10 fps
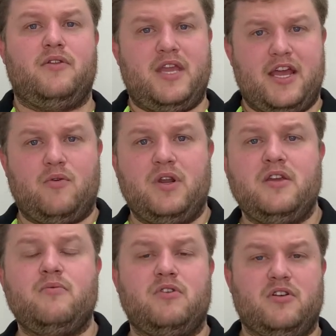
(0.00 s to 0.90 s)
the
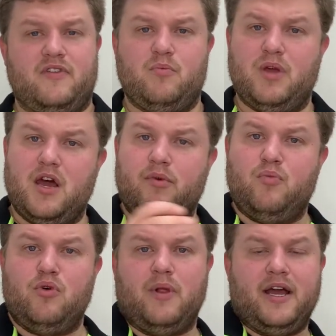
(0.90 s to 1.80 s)
equity, which I've then been able to
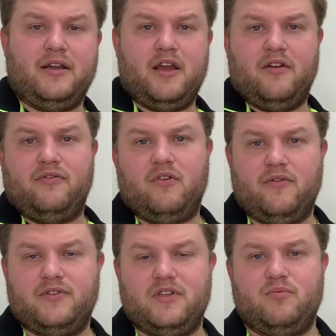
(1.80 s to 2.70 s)
pull out and go for
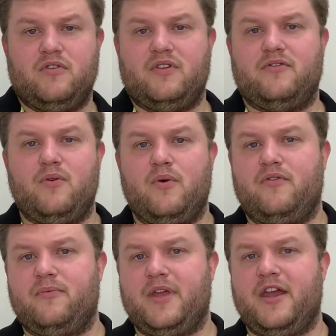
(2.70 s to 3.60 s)
obviously moving forward
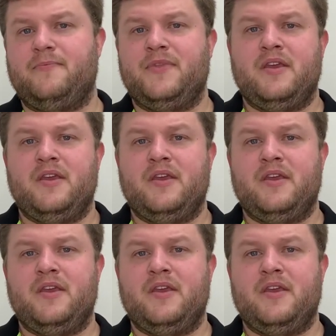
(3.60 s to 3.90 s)
from there.